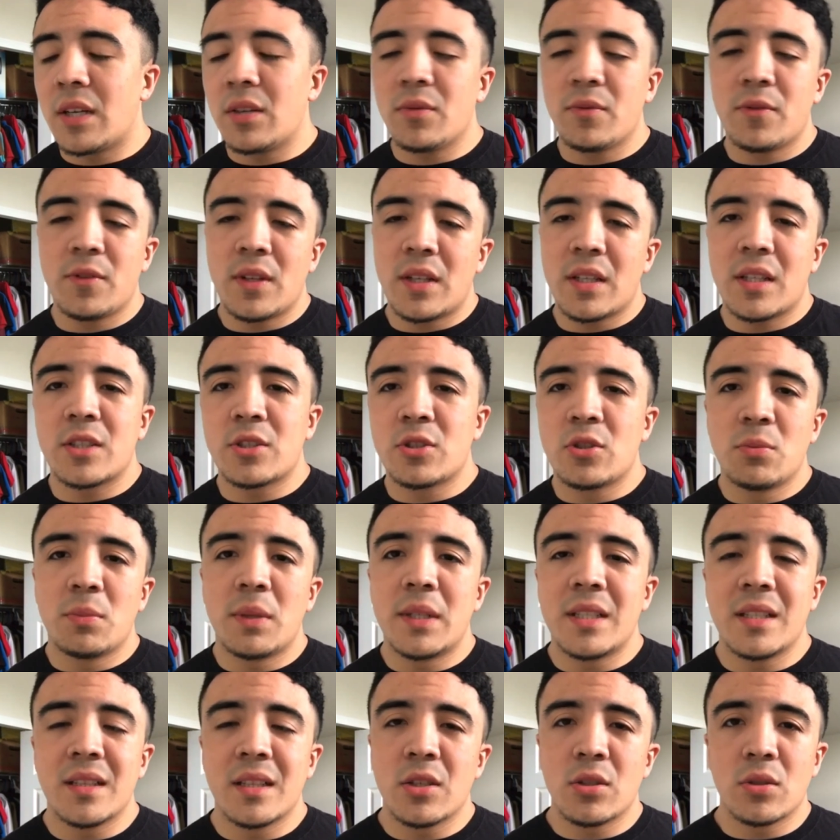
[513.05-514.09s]
feel like there's too
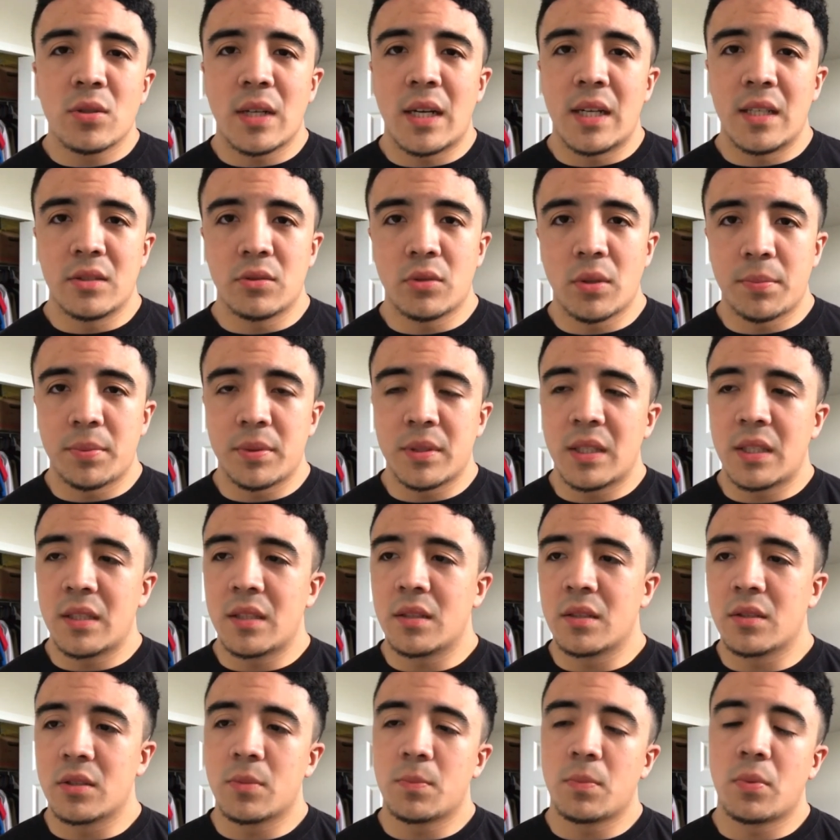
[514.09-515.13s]
many little guys representing
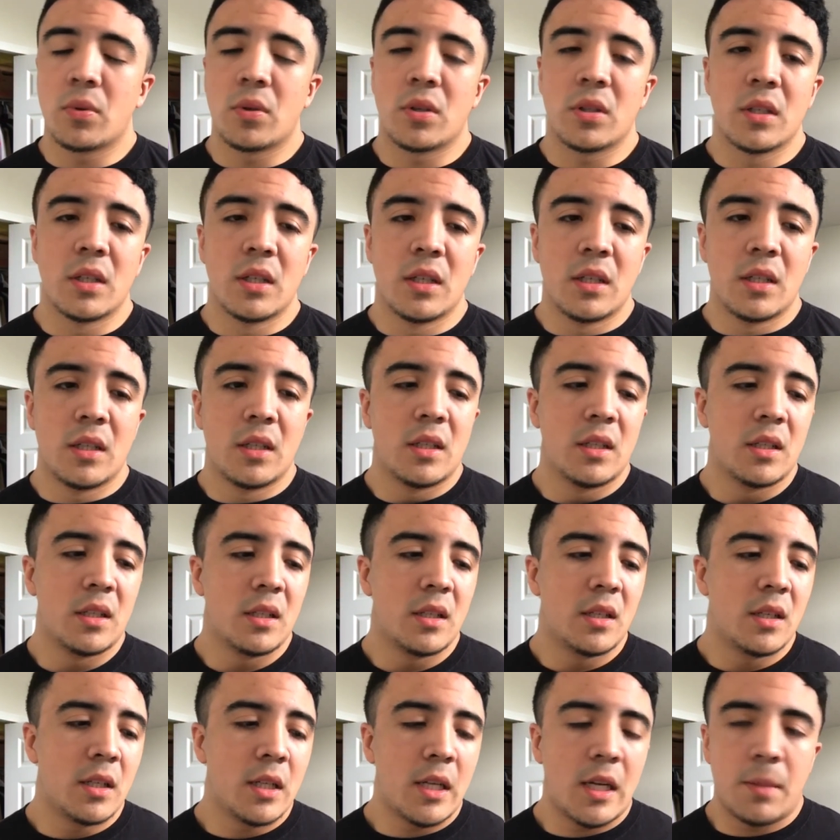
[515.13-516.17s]
the sport.
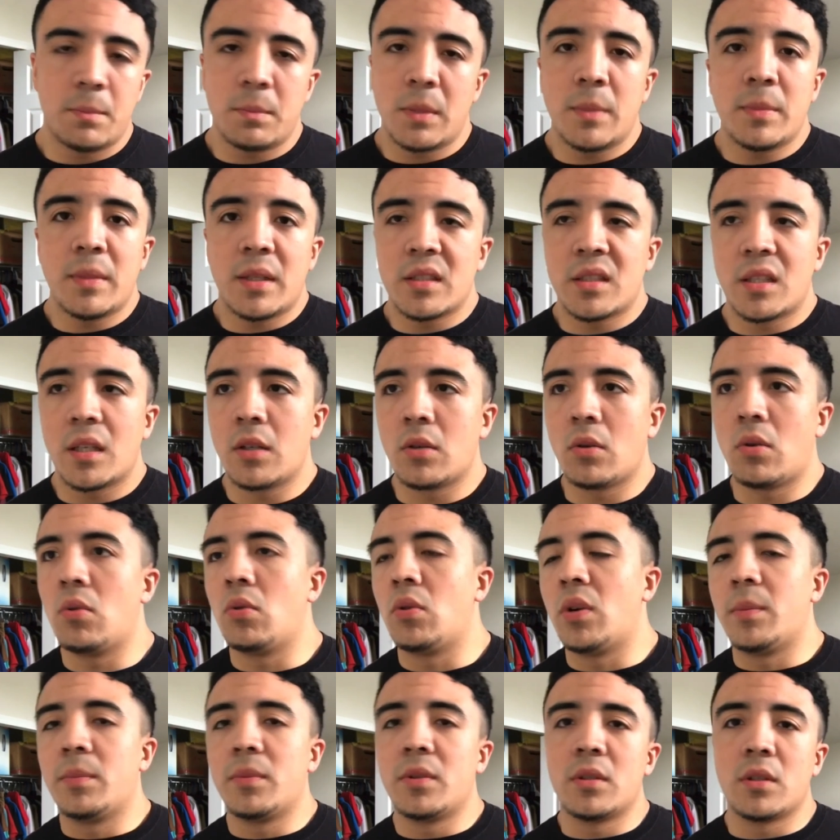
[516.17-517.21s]
And I'm not saying, oh,
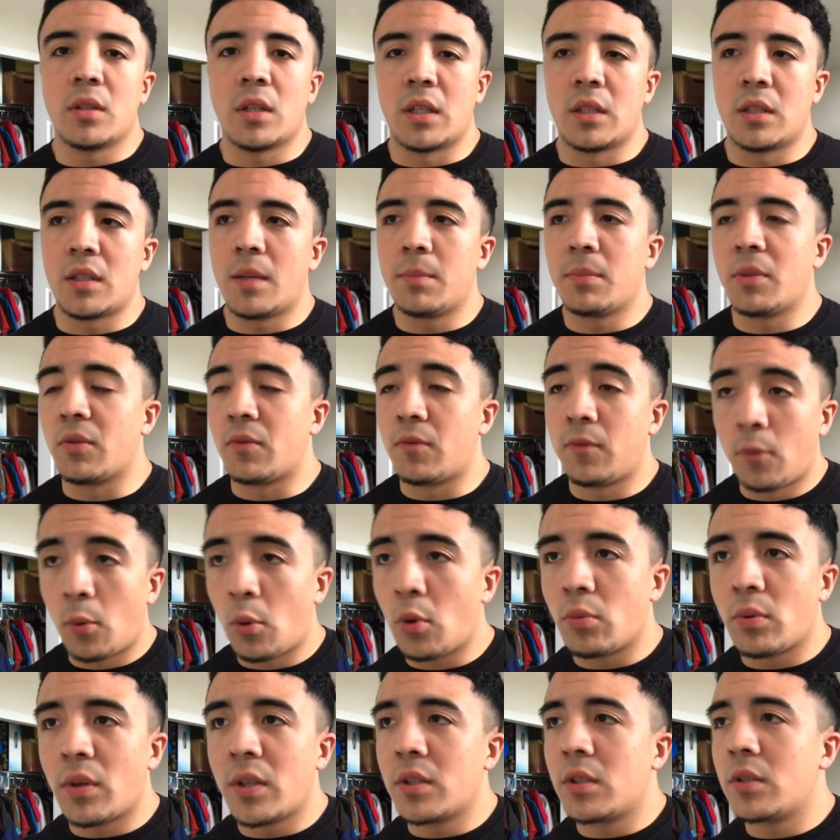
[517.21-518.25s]
I'm the
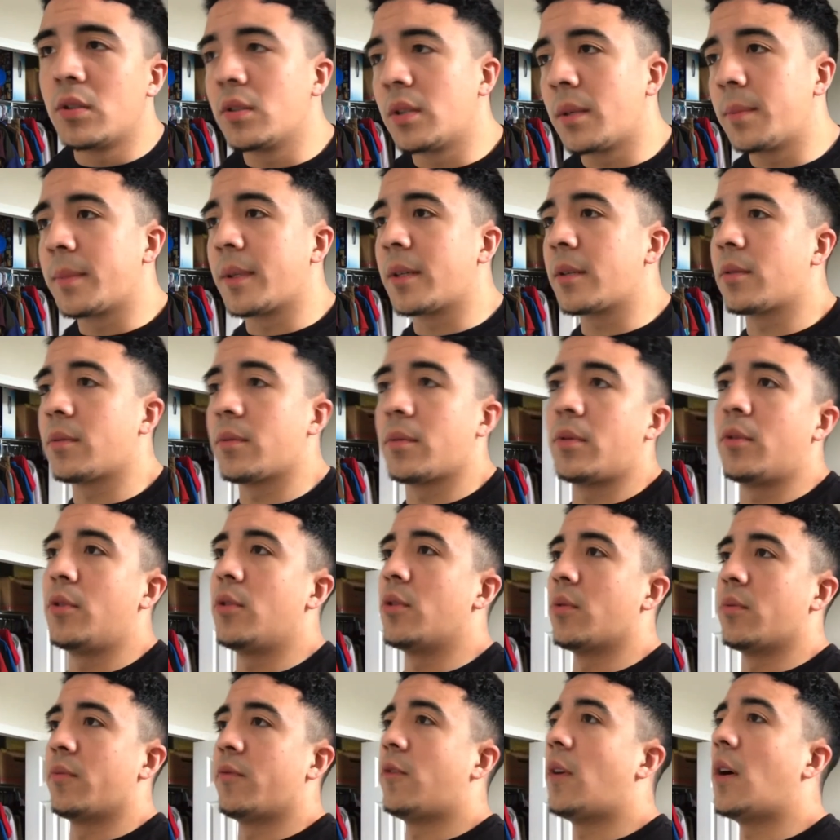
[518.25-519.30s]
forerunner and I'm
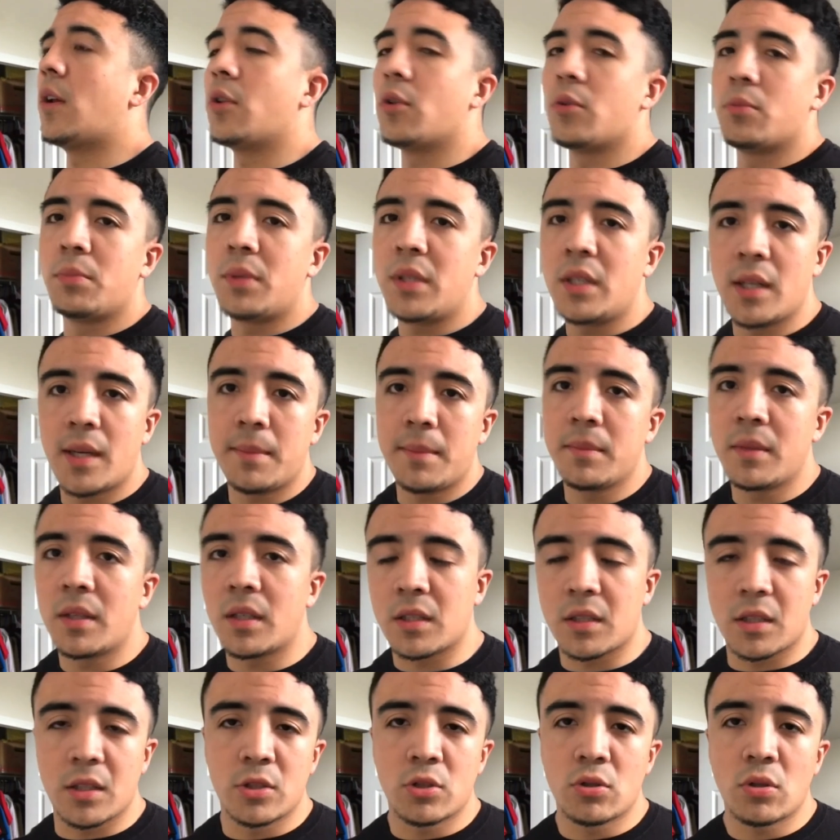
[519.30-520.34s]
follow me, I'm
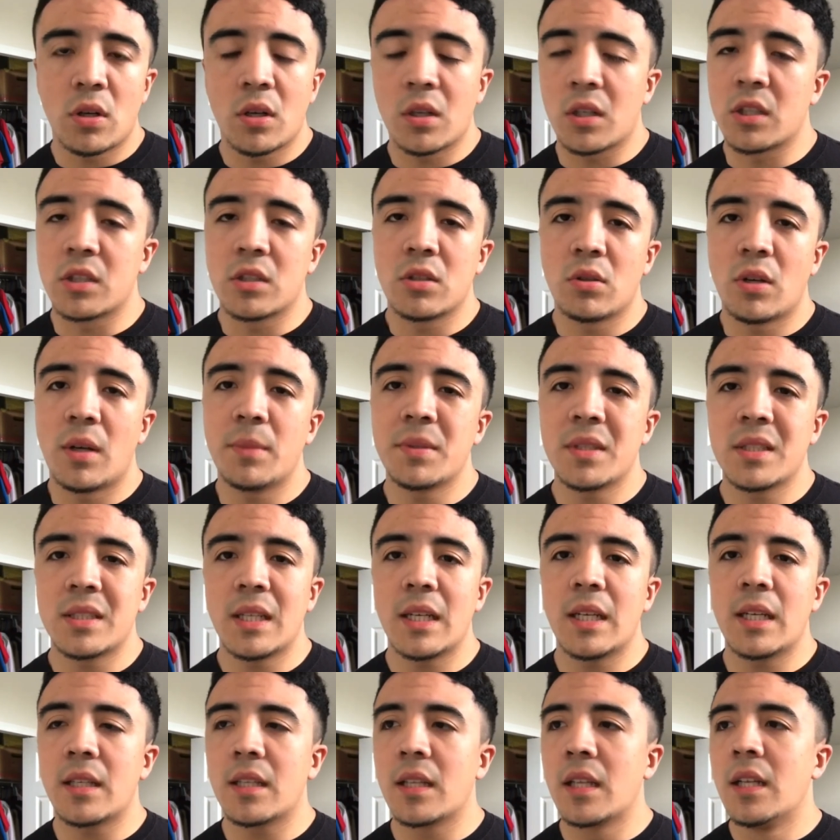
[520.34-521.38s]
like the strongest. No, I'm just
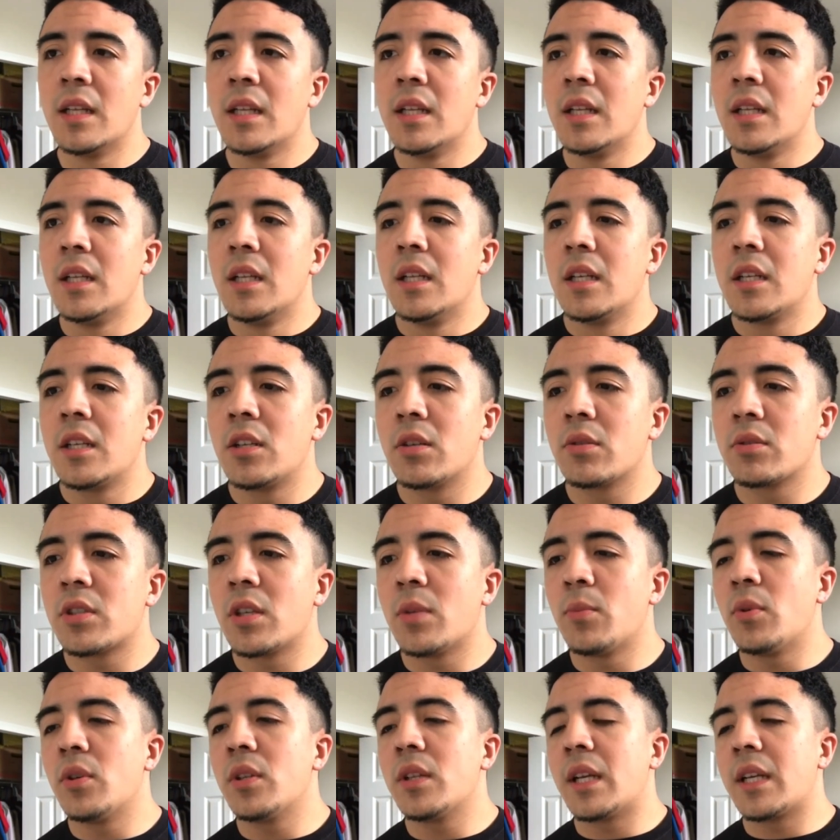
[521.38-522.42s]
saying,
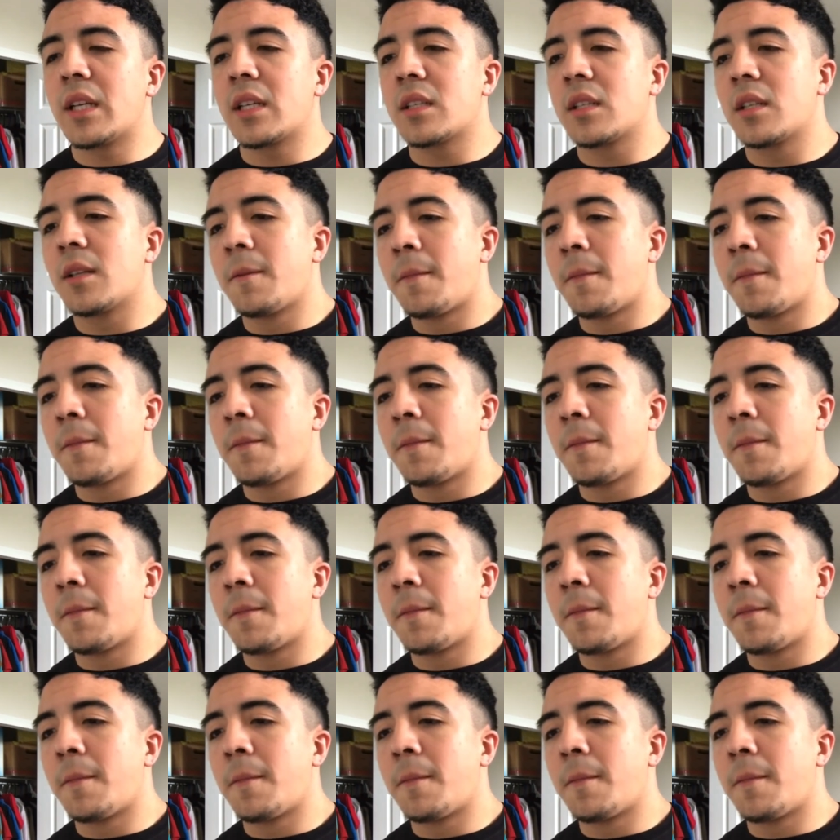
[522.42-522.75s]
someone like,